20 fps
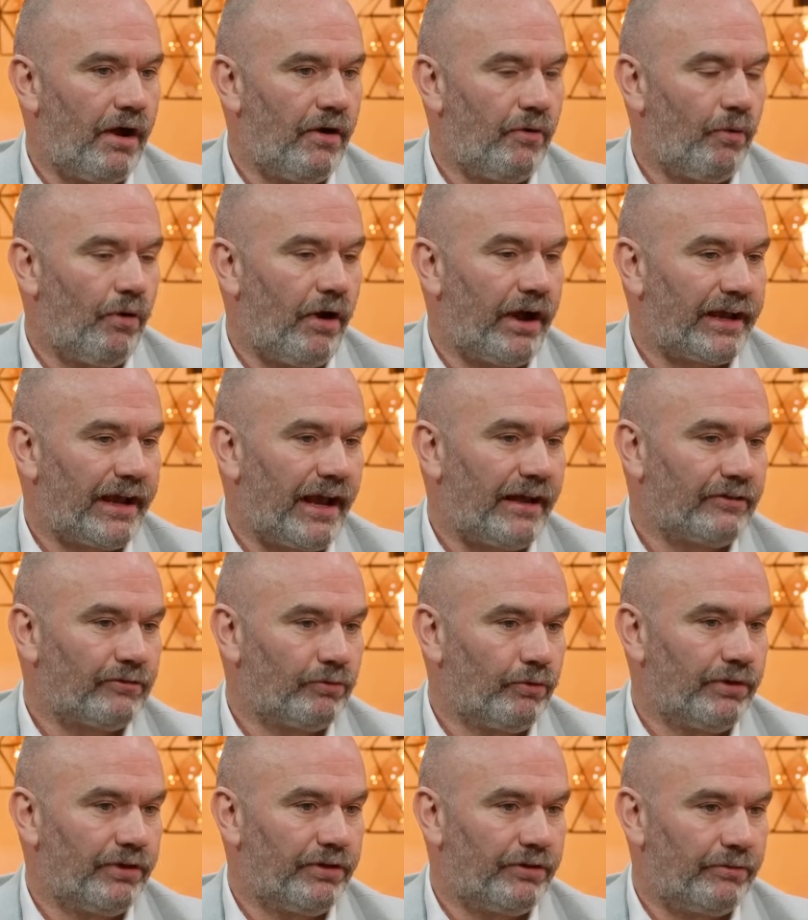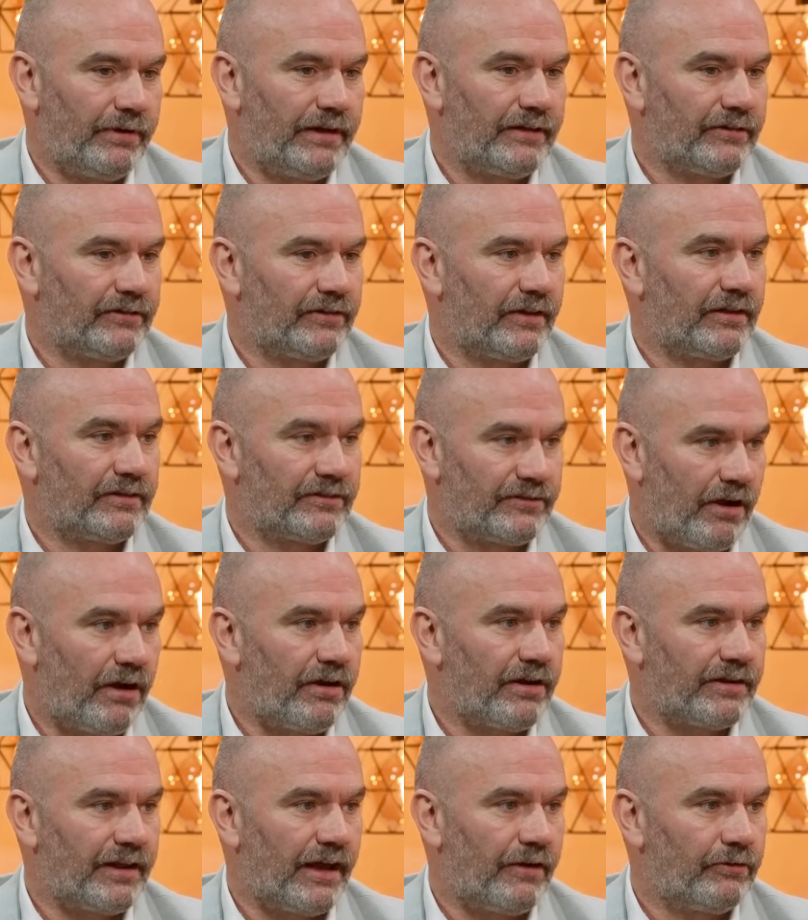I guess one of the reasons I
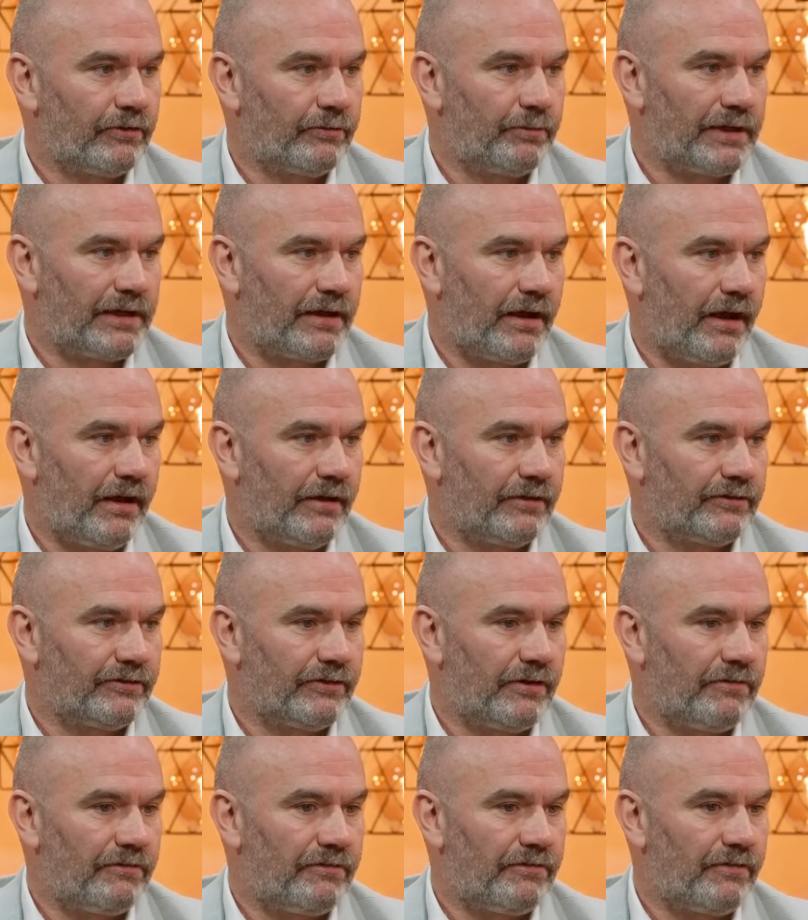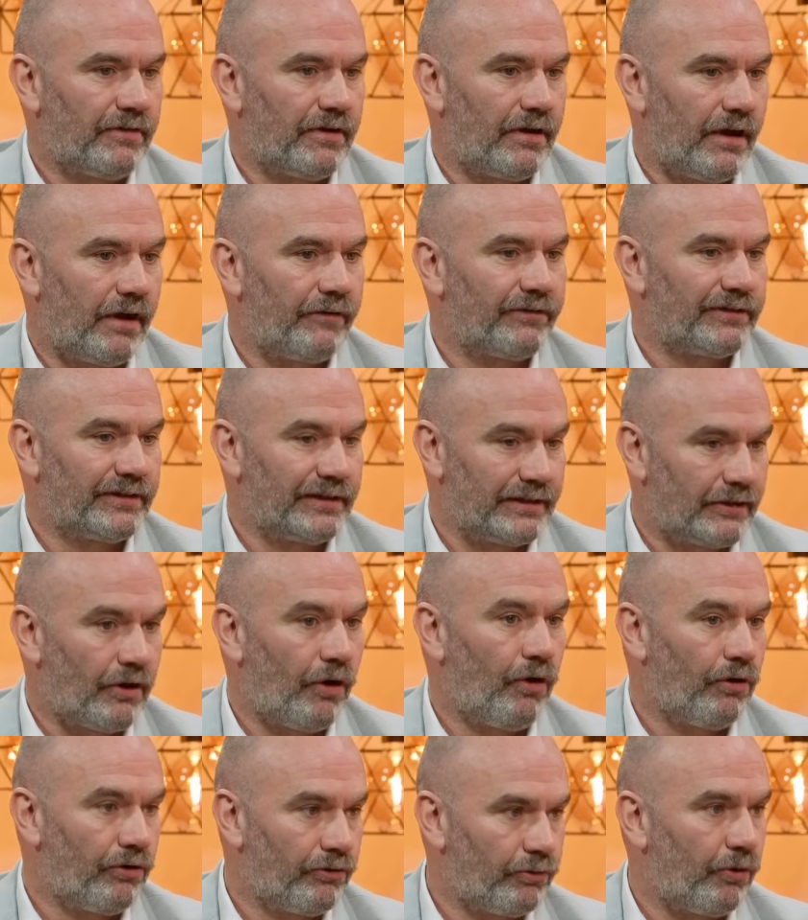started that was because of, obviously,
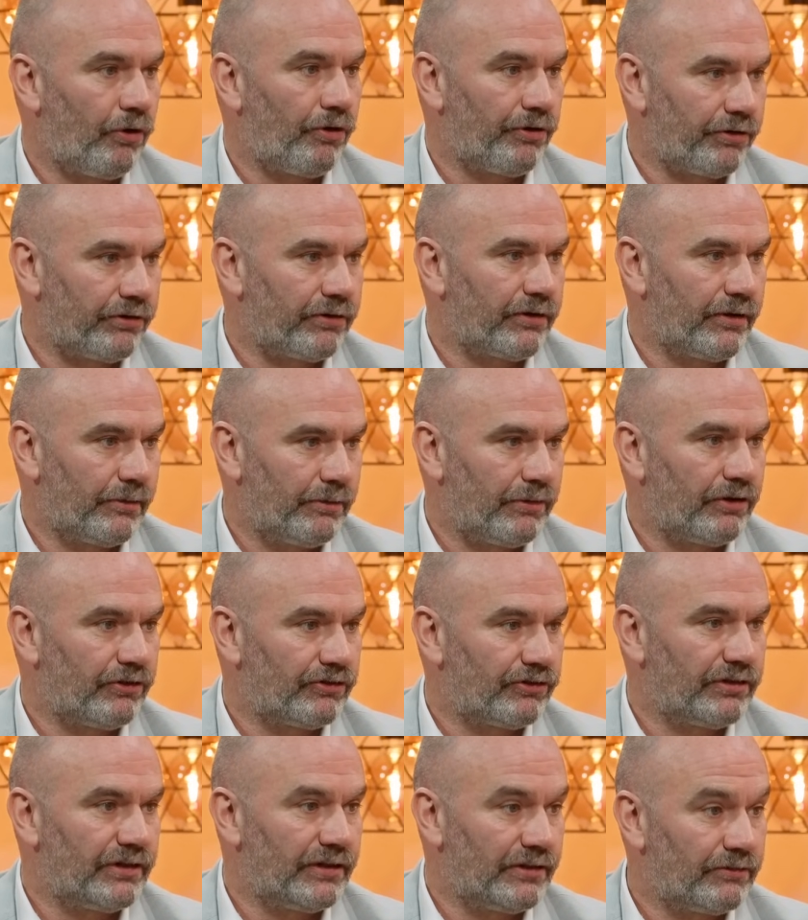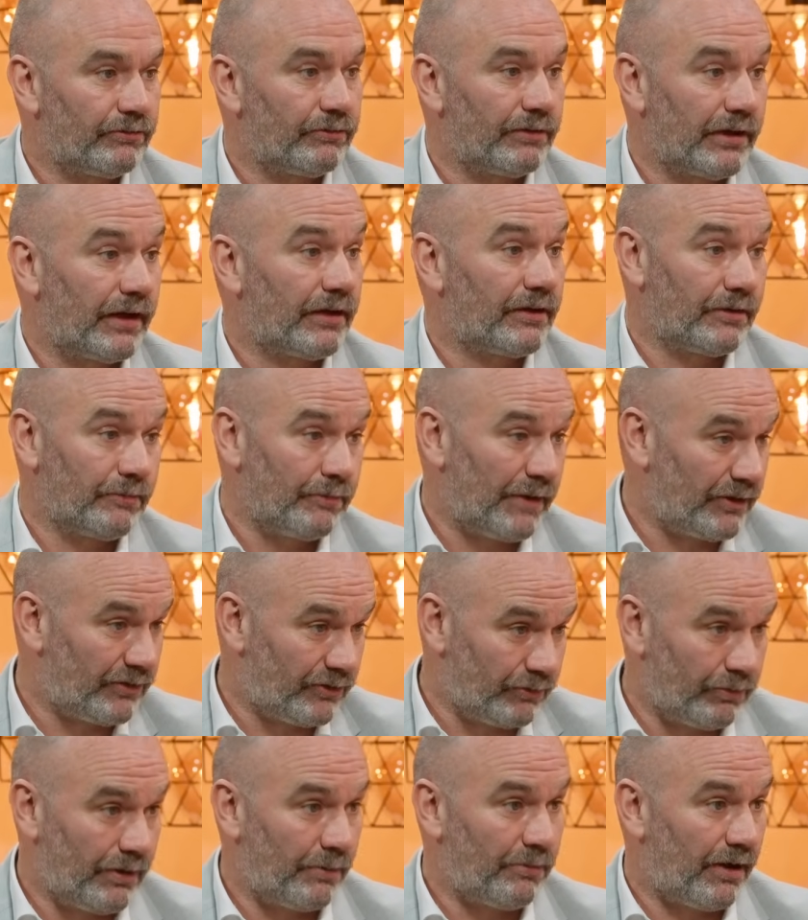cold water immersion is, and you
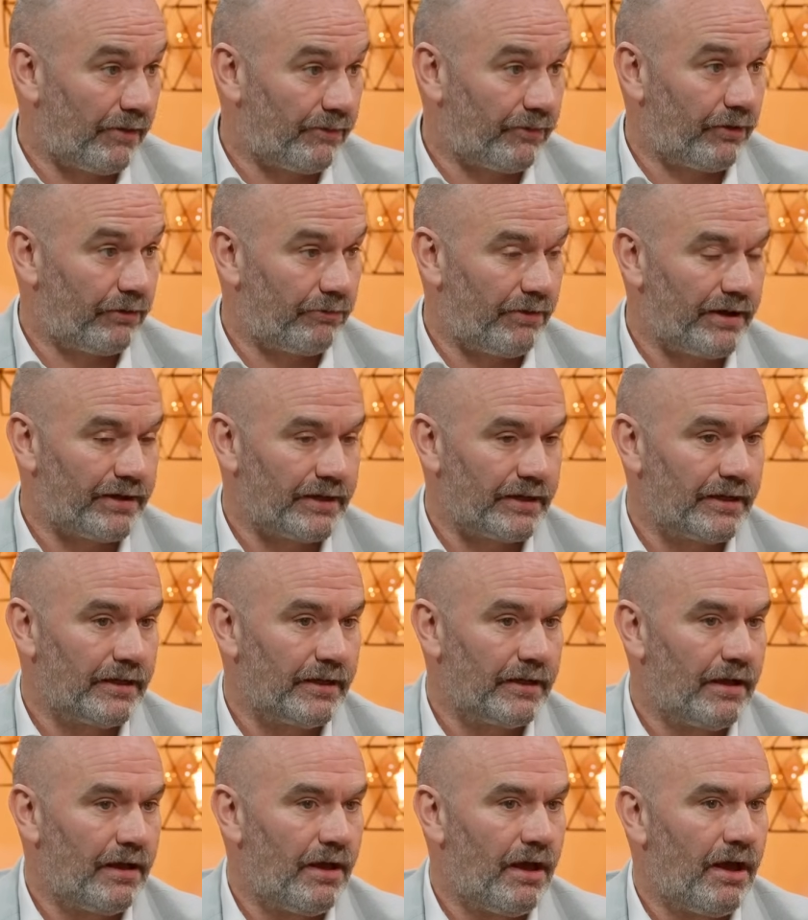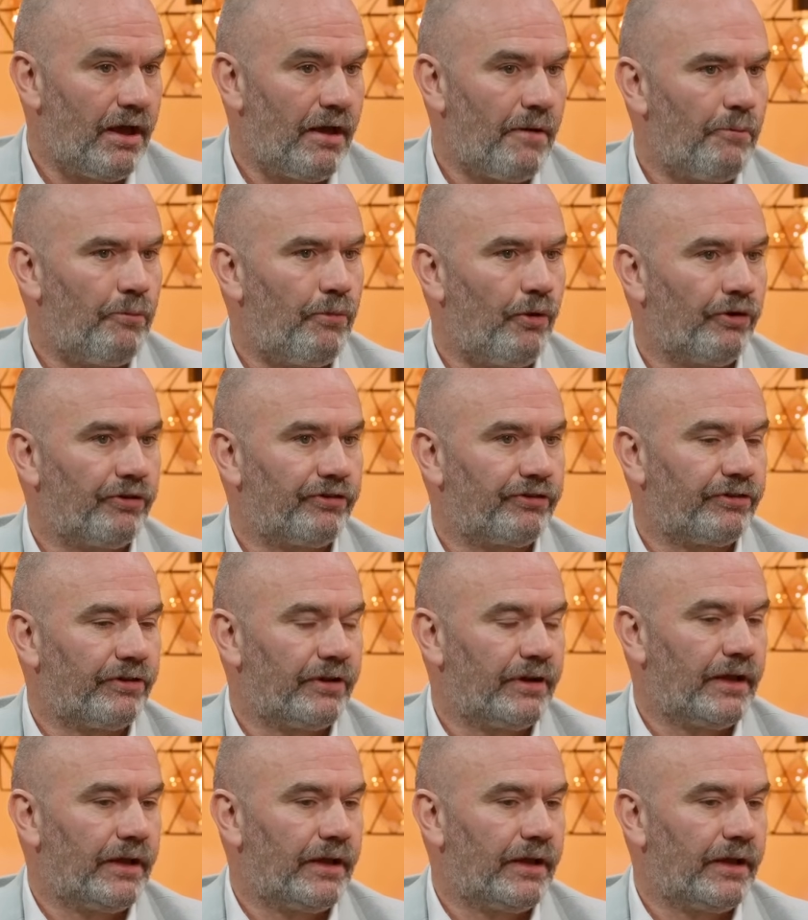mentioned Wim Hof already, But